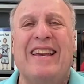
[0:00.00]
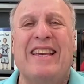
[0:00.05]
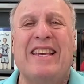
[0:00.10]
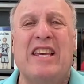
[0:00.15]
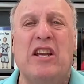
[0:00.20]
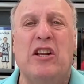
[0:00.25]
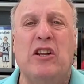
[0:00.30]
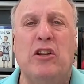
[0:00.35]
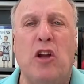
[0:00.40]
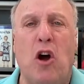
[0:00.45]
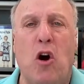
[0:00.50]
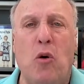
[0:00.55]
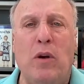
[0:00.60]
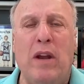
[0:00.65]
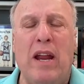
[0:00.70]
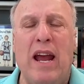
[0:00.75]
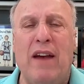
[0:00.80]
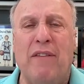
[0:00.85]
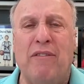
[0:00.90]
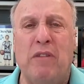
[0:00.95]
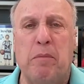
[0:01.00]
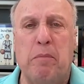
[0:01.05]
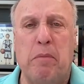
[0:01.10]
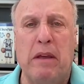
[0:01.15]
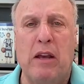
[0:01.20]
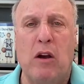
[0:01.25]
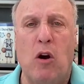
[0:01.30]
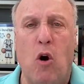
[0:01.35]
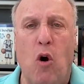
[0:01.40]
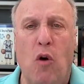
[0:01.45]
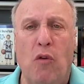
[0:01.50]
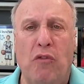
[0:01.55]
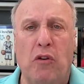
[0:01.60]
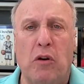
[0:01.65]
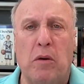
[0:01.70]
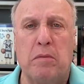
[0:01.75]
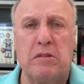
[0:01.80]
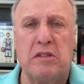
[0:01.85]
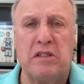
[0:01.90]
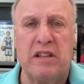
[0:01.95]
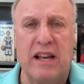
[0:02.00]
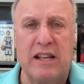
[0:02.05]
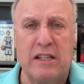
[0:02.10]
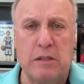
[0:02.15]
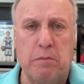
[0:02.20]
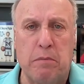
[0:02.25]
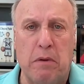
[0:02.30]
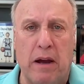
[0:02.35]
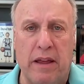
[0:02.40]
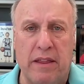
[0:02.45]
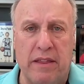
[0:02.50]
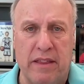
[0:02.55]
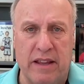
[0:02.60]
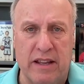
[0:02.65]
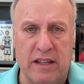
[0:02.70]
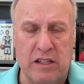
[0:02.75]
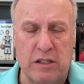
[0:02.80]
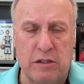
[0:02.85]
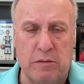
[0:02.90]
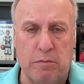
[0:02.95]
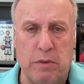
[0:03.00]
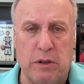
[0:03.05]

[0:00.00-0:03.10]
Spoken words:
You don't have to be over obsessed by this,